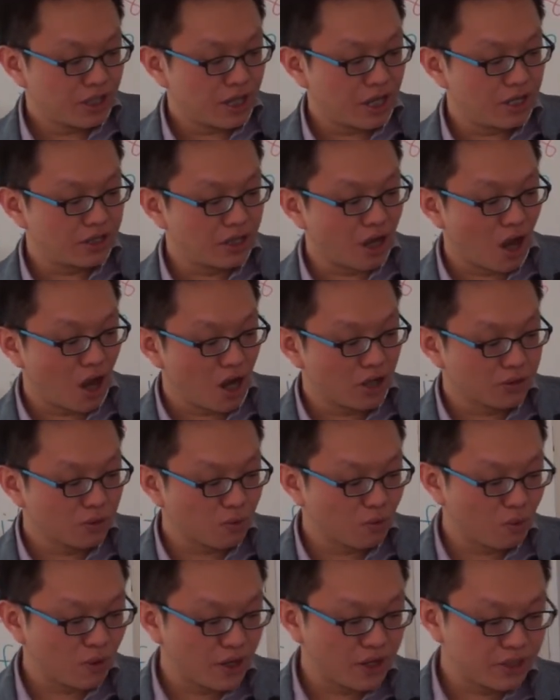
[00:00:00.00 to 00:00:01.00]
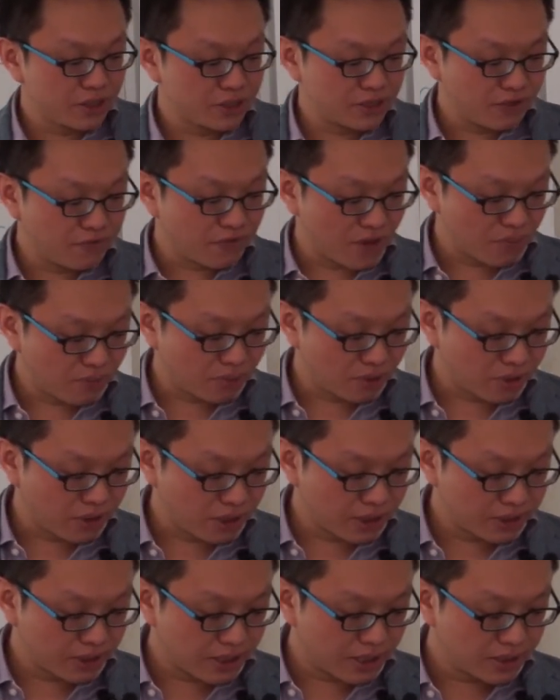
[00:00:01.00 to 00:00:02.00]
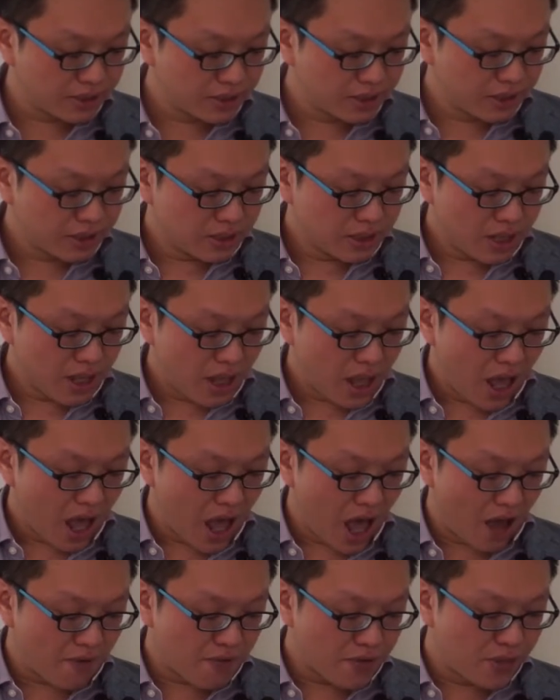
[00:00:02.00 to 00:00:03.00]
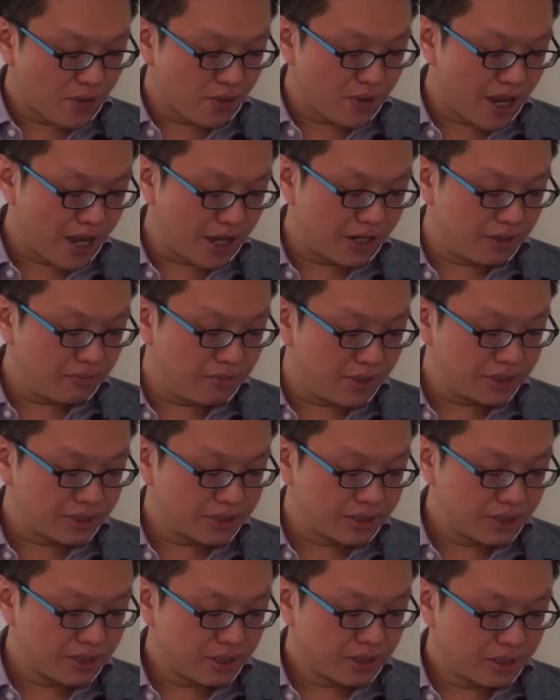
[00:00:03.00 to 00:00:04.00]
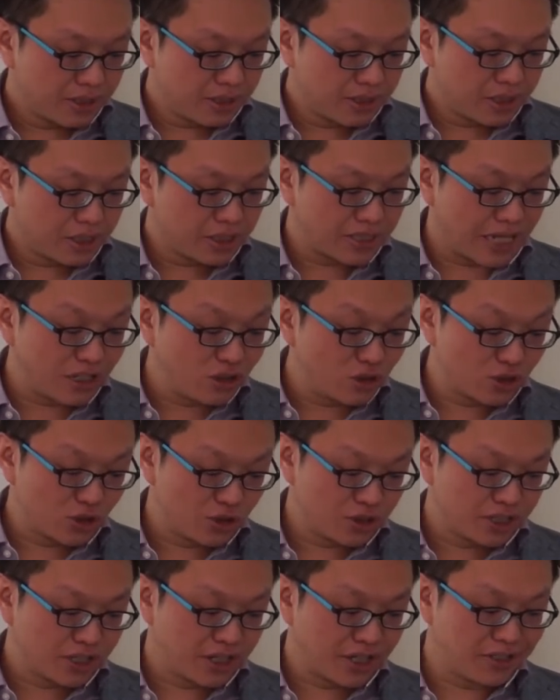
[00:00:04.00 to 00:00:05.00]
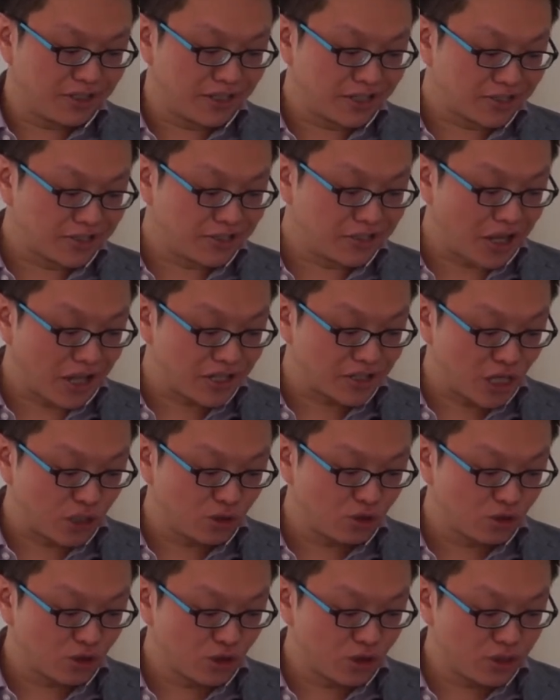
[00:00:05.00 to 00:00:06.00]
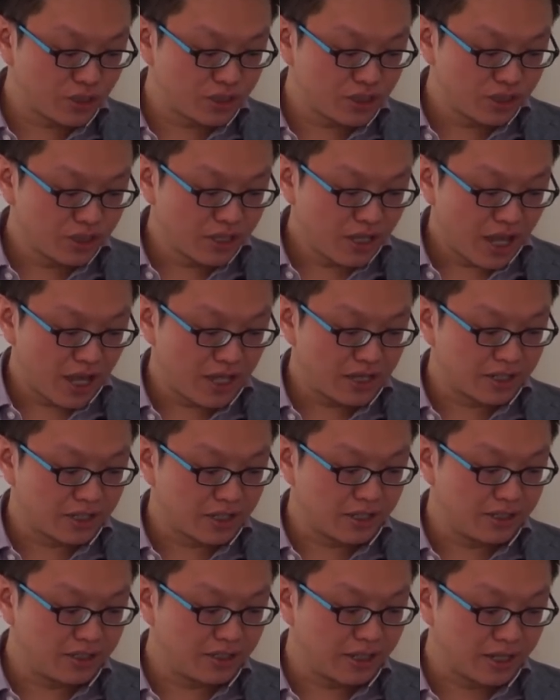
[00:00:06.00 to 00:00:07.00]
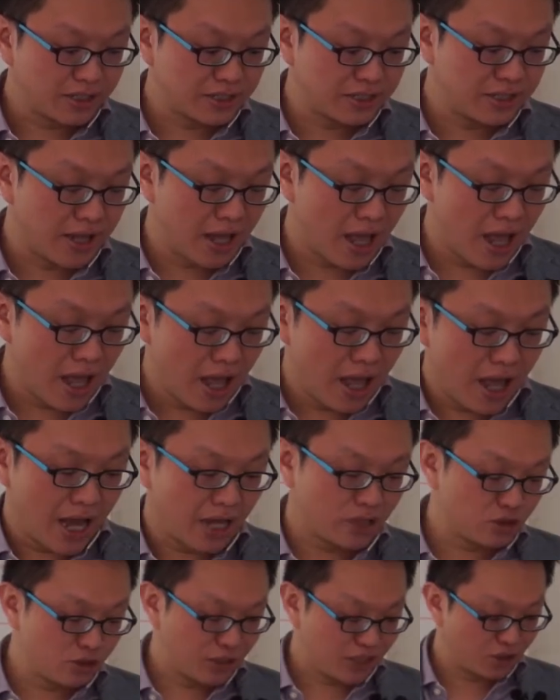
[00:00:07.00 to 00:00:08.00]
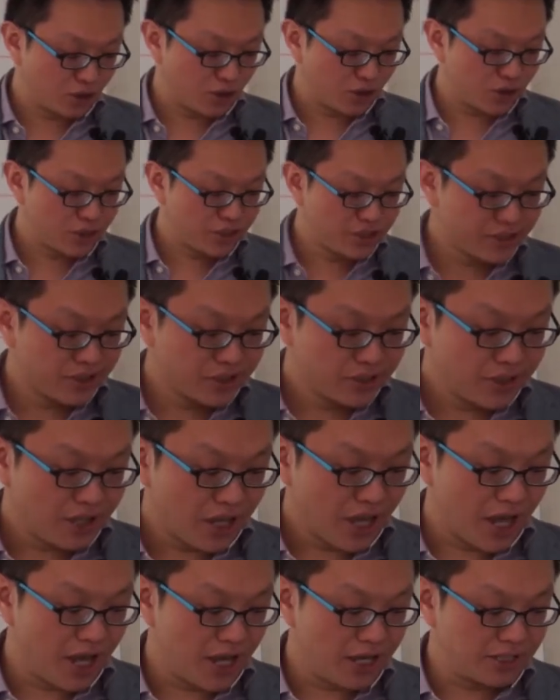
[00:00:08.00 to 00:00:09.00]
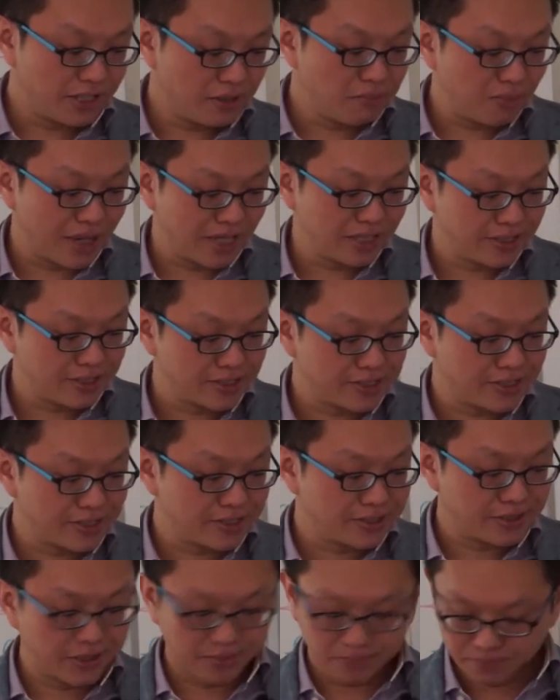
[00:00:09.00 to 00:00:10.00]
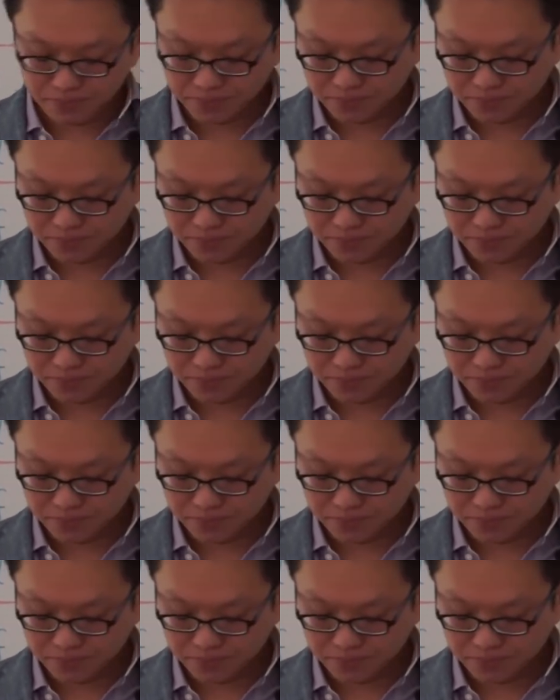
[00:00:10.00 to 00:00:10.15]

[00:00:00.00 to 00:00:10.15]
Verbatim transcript: And hardware-defined products have three elements, sensors, connected sensors, and connected actuators, and embedded system.